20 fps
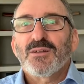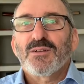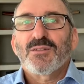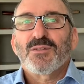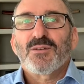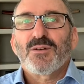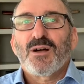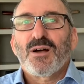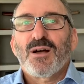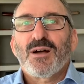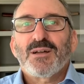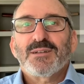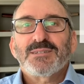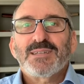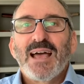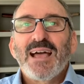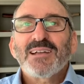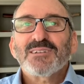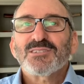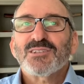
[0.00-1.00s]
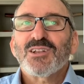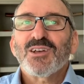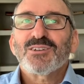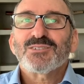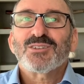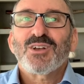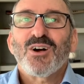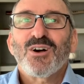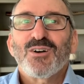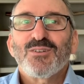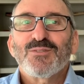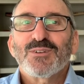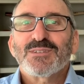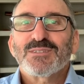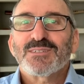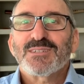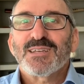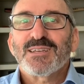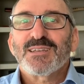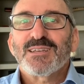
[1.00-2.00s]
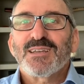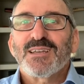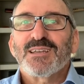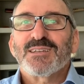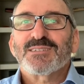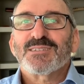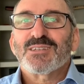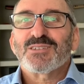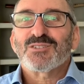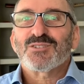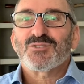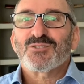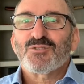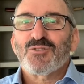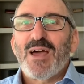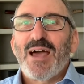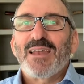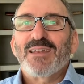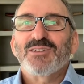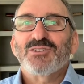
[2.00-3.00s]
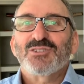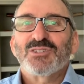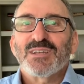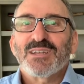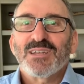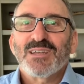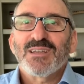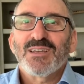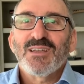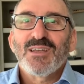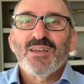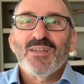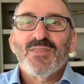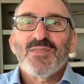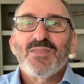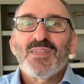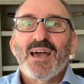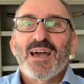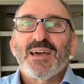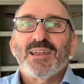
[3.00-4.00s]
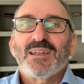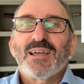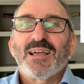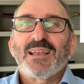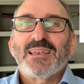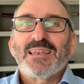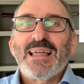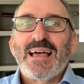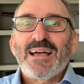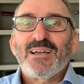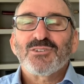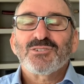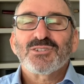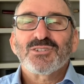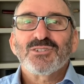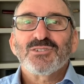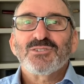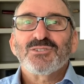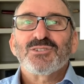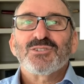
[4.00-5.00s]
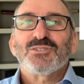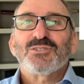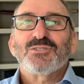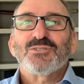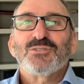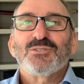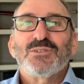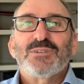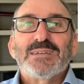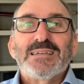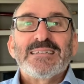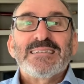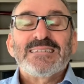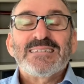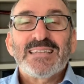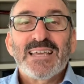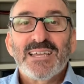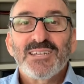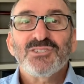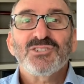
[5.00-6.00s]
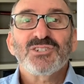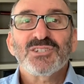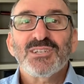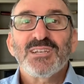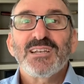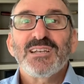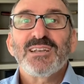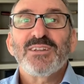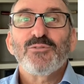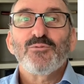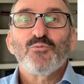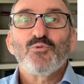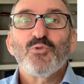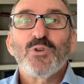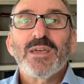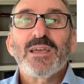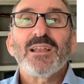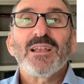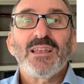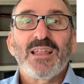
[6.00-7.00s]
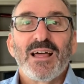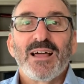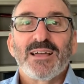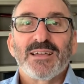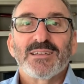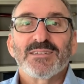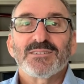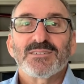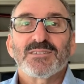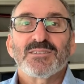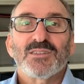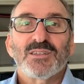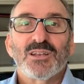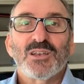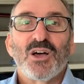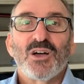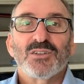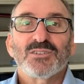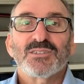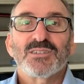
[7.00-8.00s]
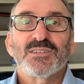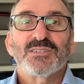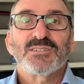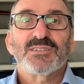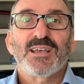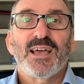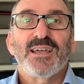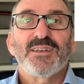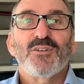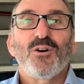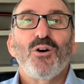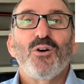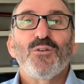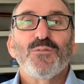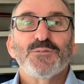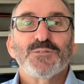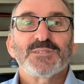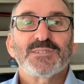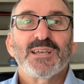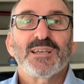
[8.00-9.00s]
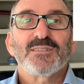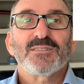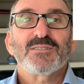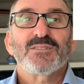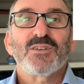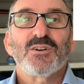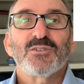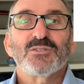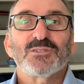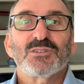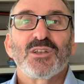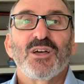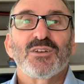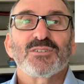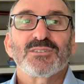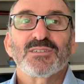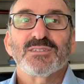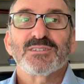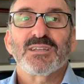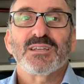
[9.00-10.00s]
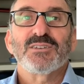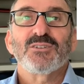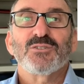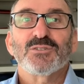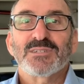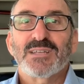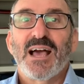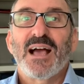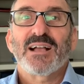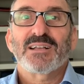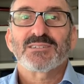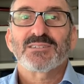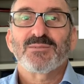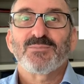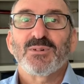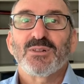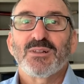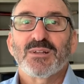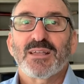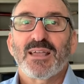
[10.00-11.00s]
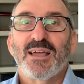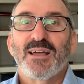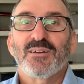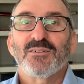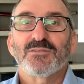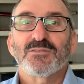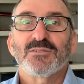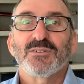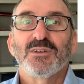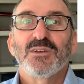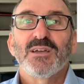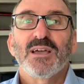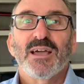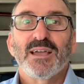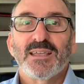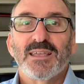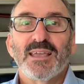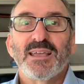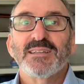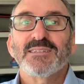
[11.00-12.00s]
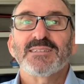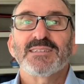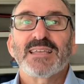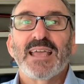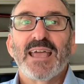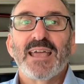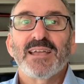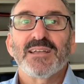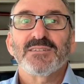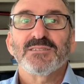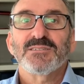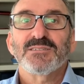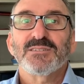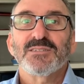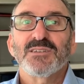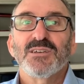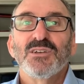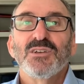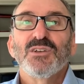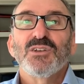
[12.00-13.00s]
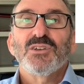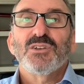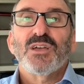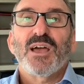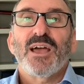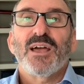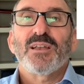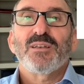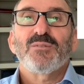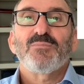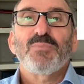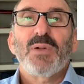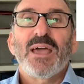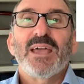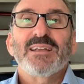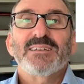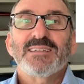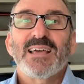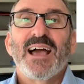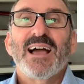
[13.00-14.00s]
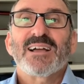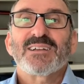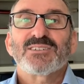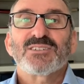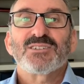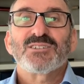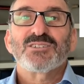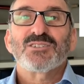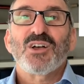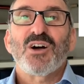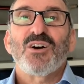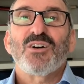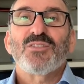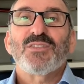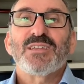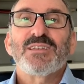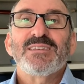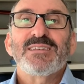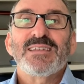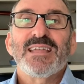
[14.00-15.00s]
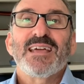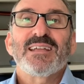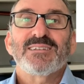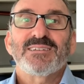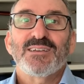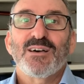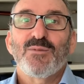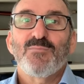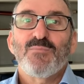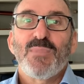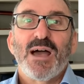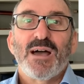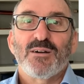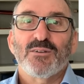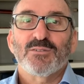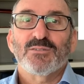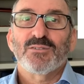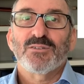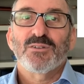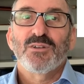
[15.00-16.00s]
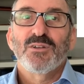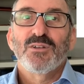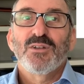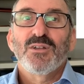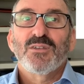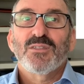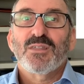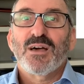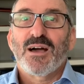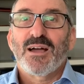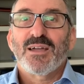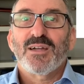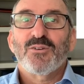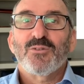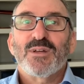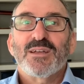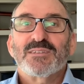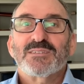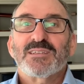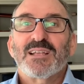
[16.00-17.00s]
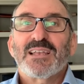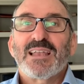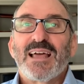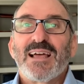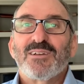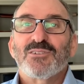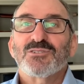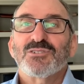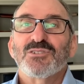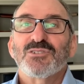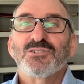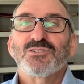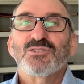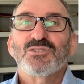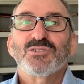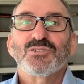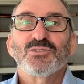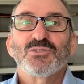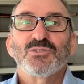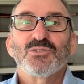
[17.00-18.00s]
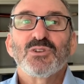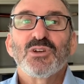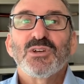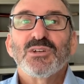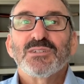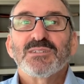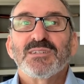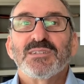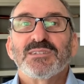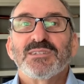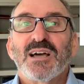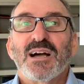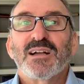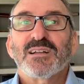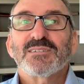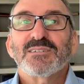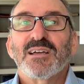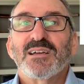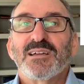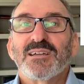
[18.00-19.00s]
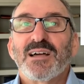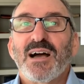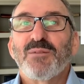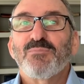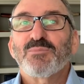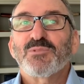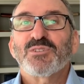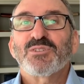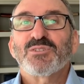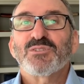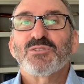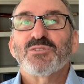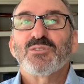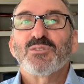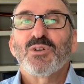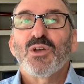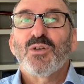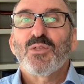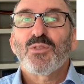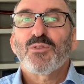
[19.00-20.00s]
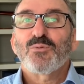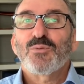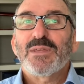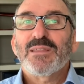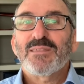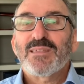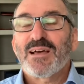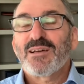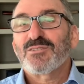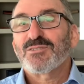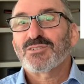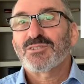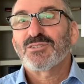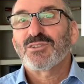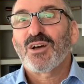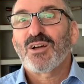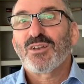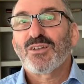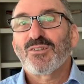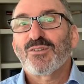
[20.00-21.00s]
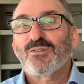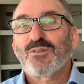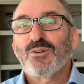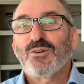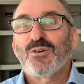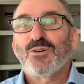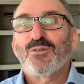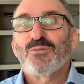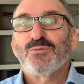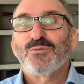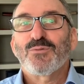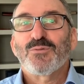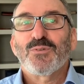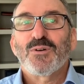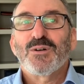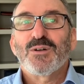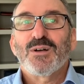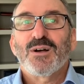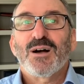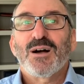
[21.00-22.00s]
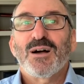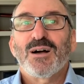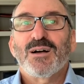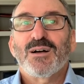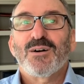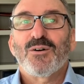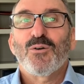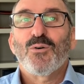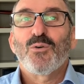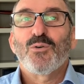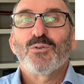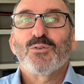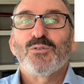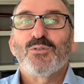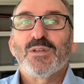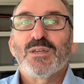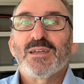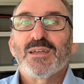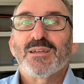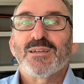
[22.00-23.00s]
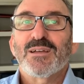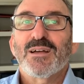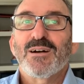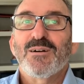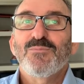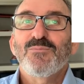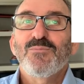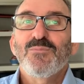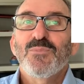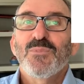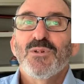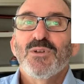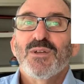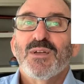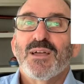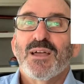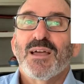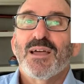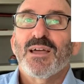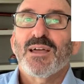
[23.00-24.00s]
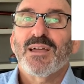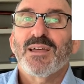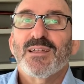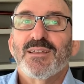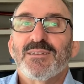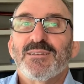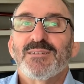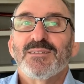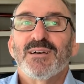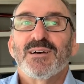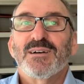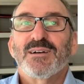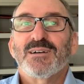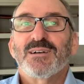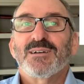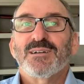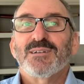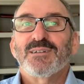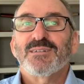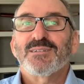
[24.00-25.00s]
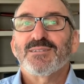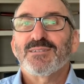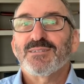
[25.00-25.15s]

Tax loss harvesting is a strategy that allows you to intentionally realize the losses and offset those losses in your taxable account against gains and pay taxes on the net amount. The IRS allows you to deduct up to $3,000 of ordinary income, and that